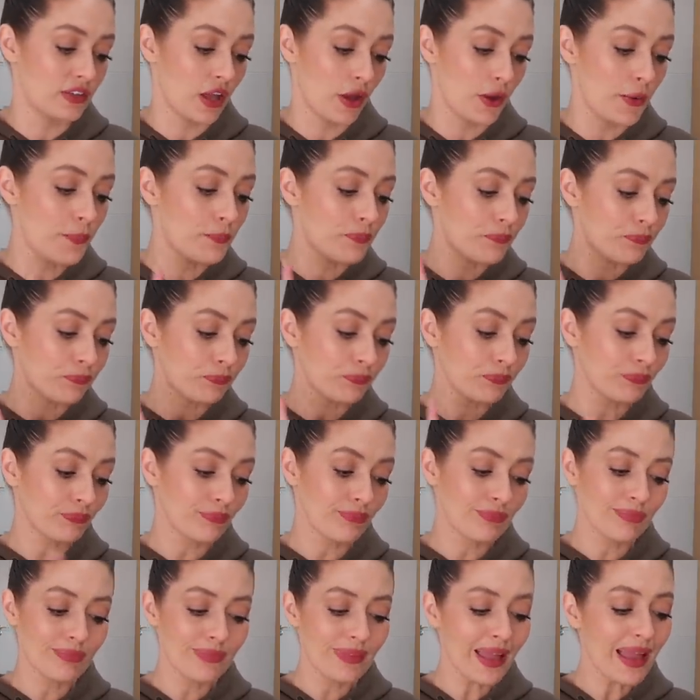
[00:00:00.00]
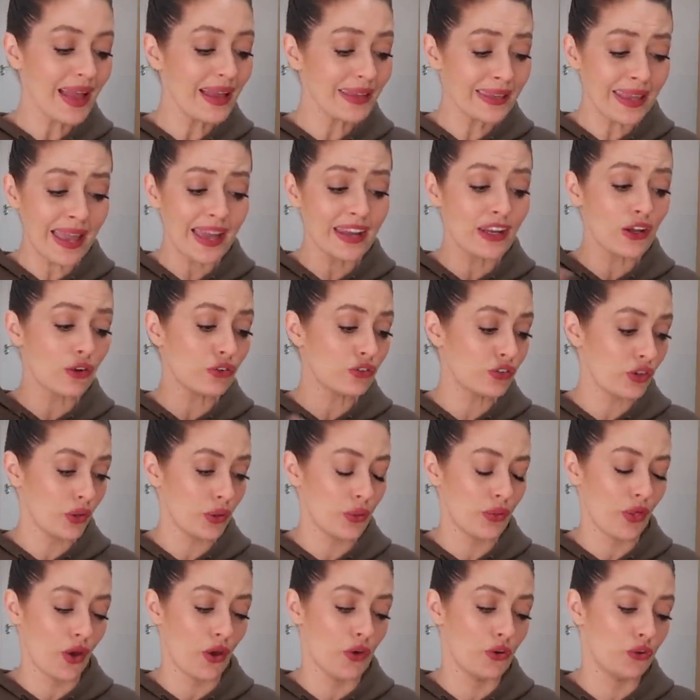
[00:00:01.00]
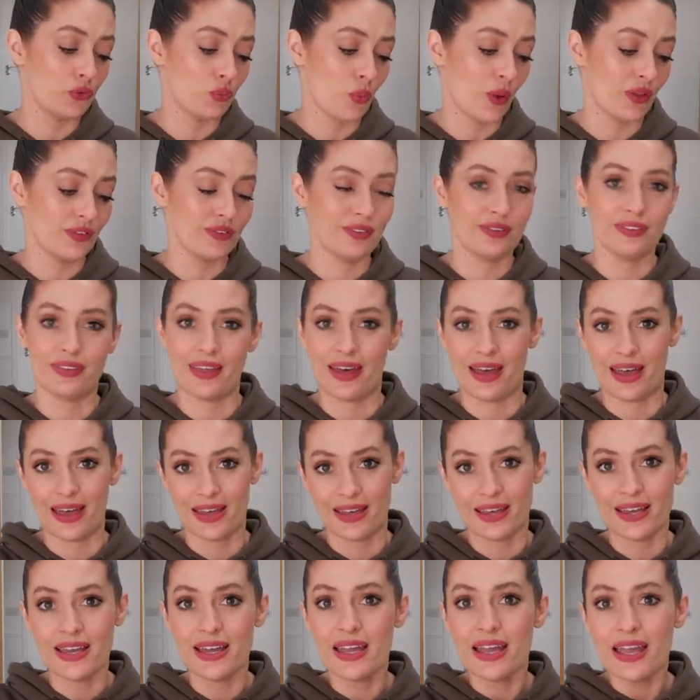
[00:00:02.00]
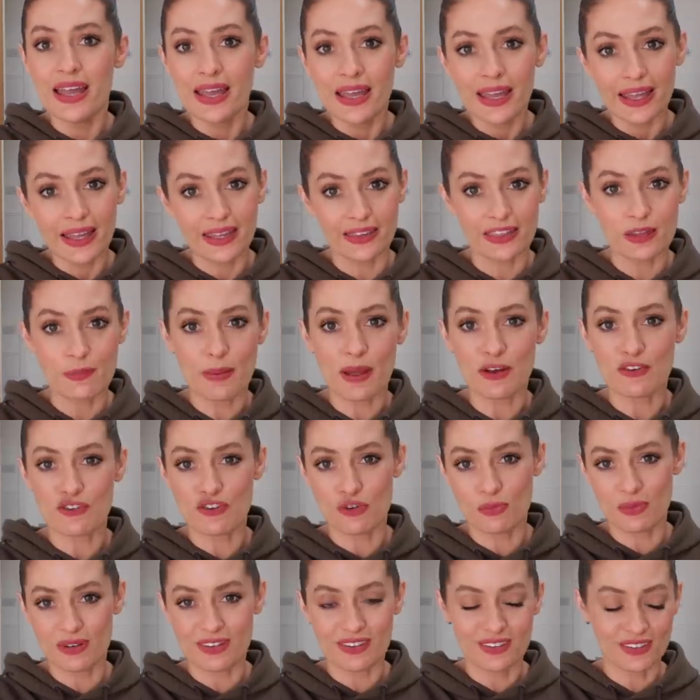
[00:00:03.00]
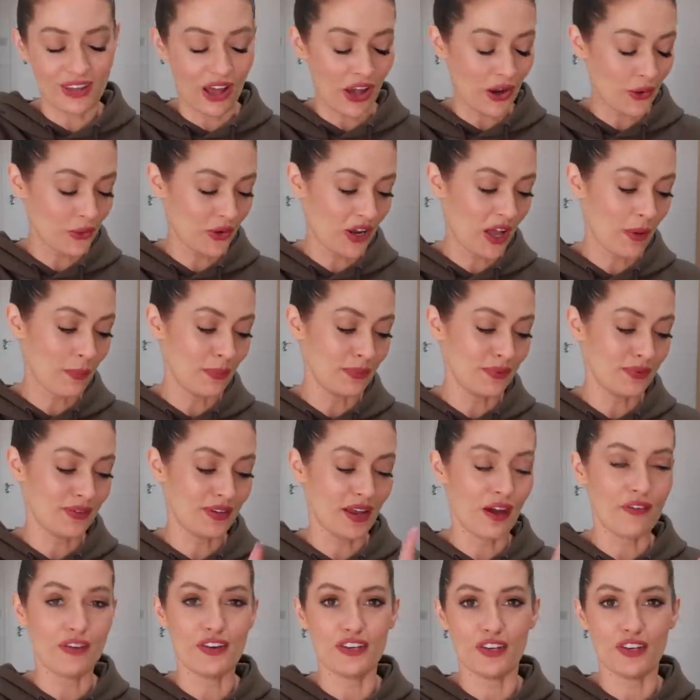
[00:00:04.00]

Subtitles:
So again, I'll show you those once they're in the bedroom and styled up and stuff.